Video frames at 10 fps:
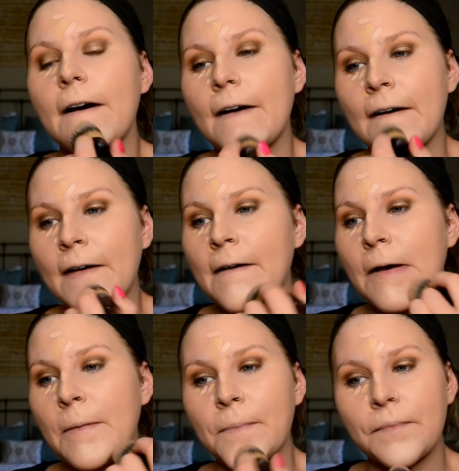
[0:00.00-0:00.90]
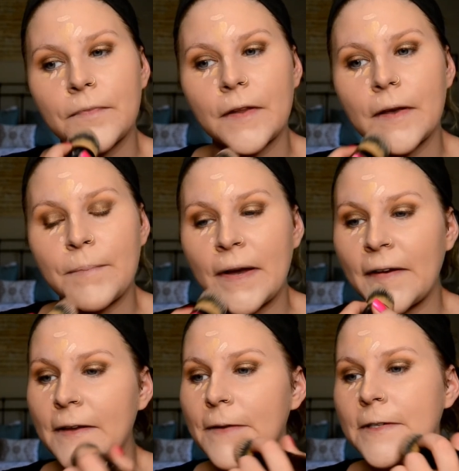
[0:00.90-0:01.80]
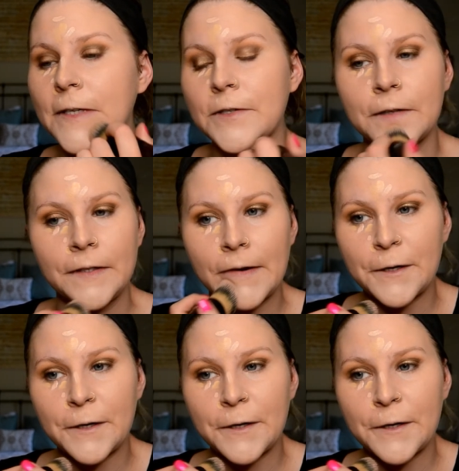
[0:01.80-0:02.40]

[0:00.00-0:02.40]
Um... My sister-in-law